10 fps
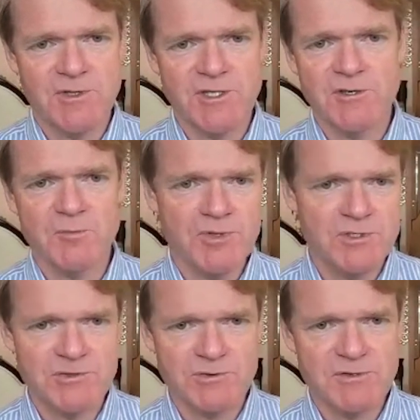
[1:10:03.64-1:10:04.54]
that you can
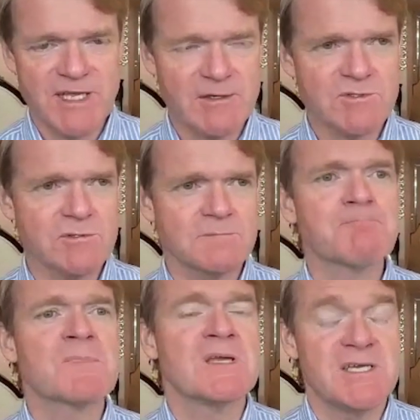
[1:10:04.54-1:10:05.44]
build your own house on.
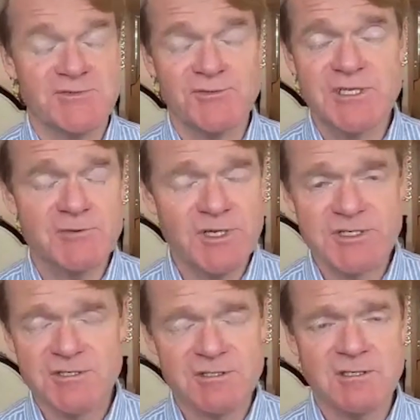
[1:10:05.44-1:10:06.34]
It's free to
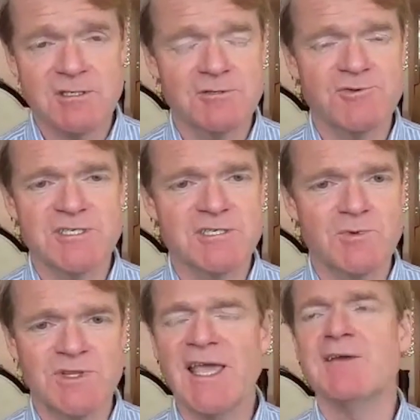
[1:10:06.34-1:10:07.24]
register. You could register
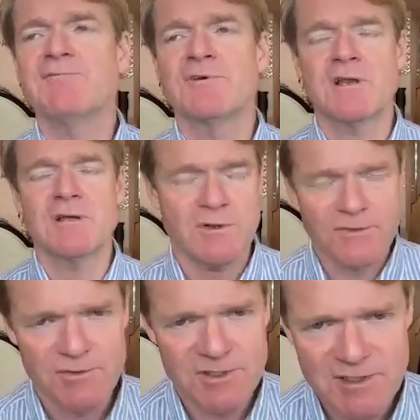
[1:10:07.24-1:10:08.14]
with every local
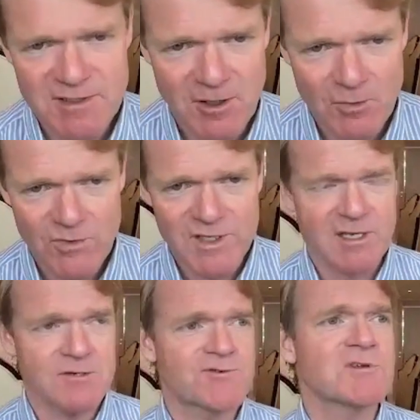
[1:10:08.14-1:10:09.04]
authority in the whole of the
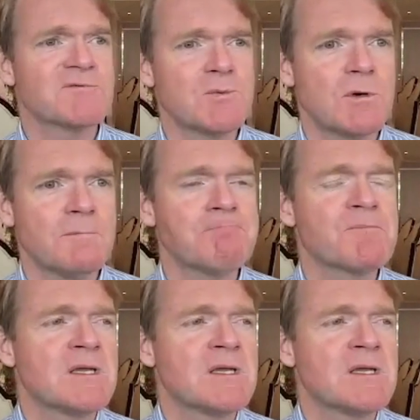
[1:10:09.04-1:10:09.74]
country if you want.